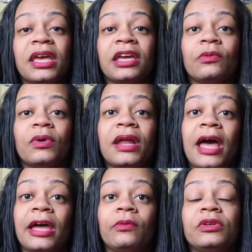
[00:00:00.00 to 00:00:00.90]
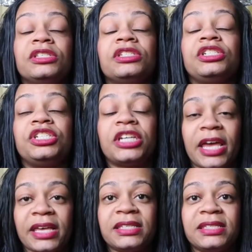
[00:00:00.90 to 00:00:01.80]
And what I would
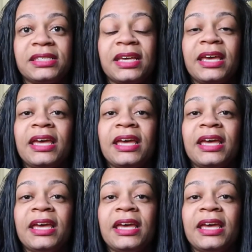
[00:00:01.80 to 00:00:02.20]
suggest,